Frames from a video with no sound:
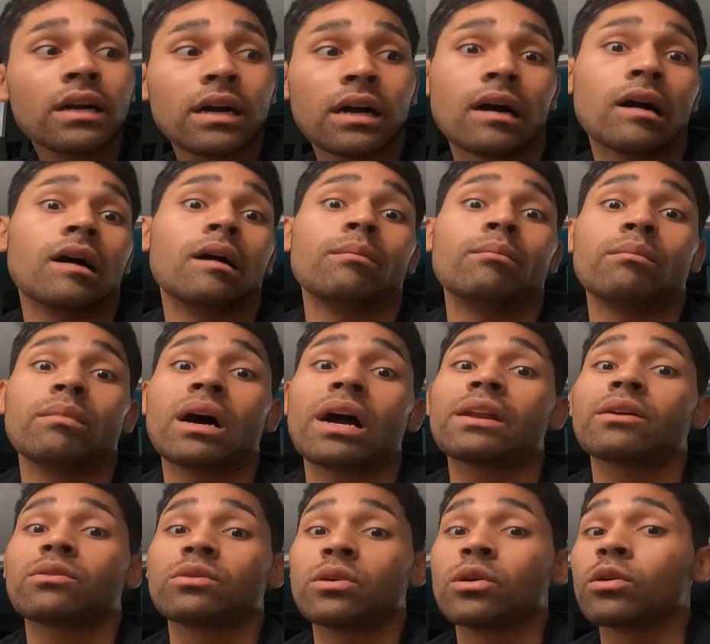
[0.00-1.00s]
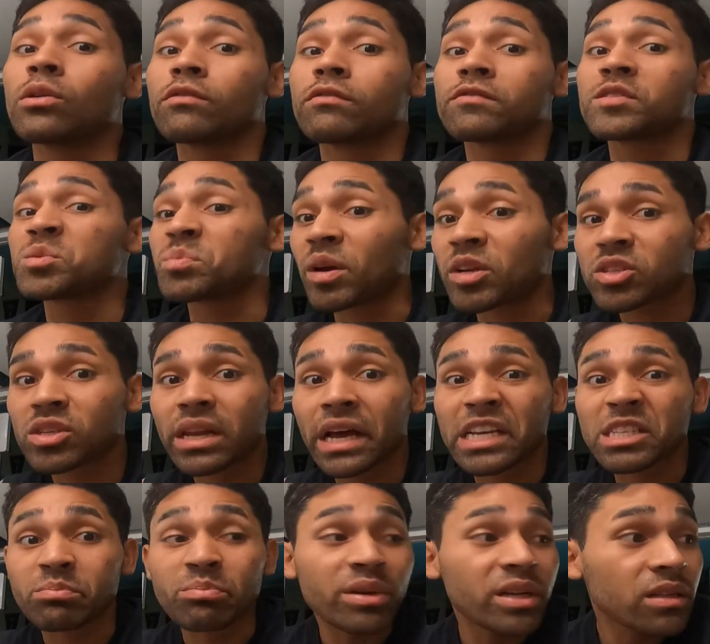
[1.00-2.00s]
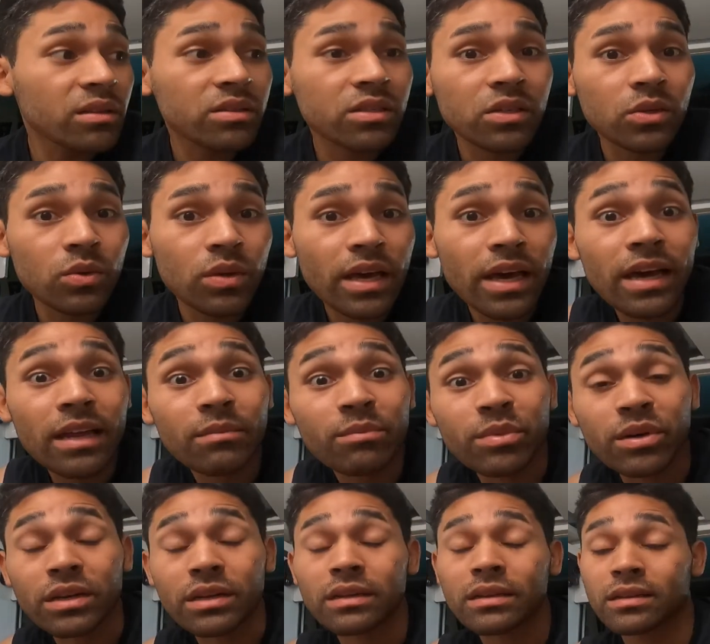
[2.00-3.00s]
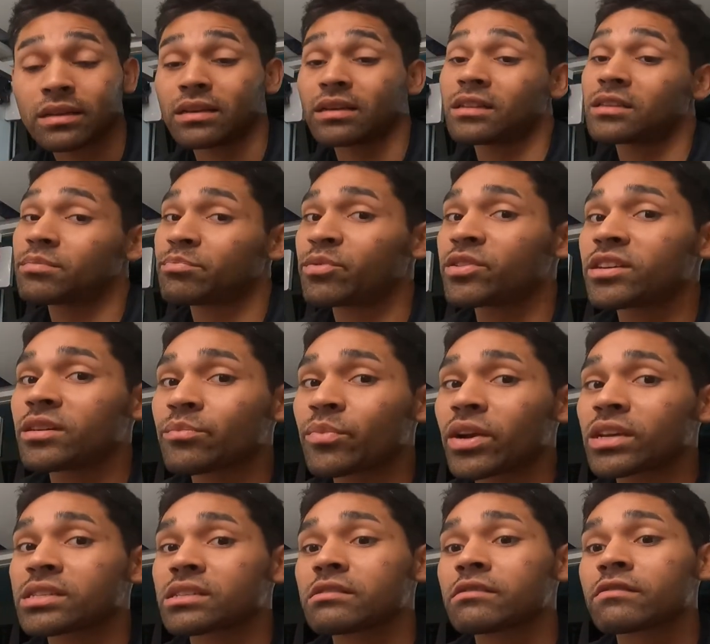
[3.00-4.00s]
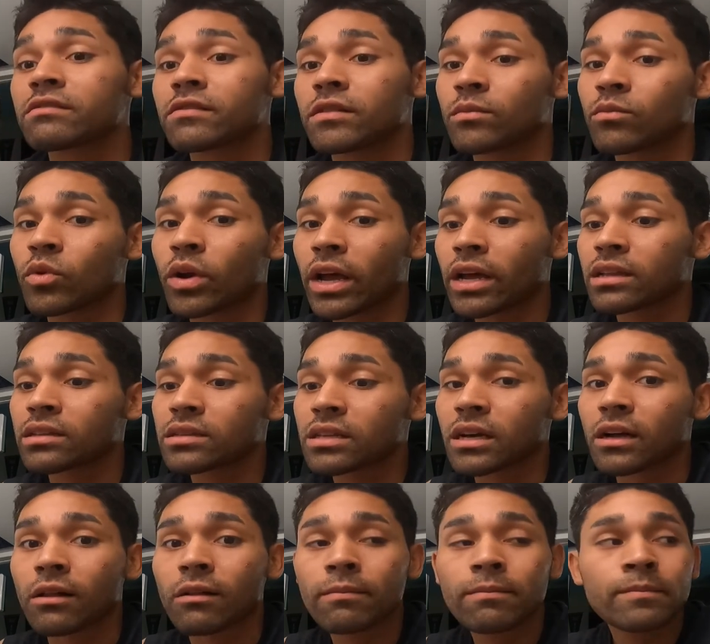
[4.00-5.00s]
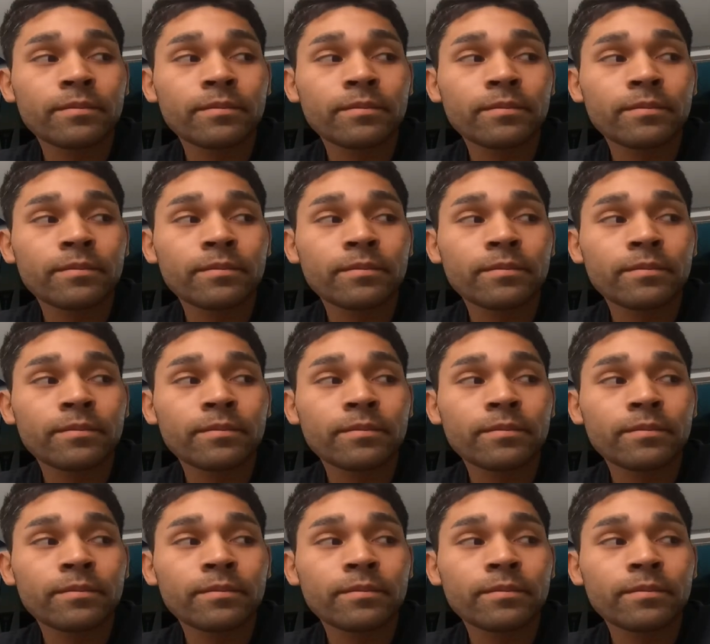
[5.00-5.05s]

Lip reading: I don't know if specialized builds do that, but it's pretty impressive from what I can tell.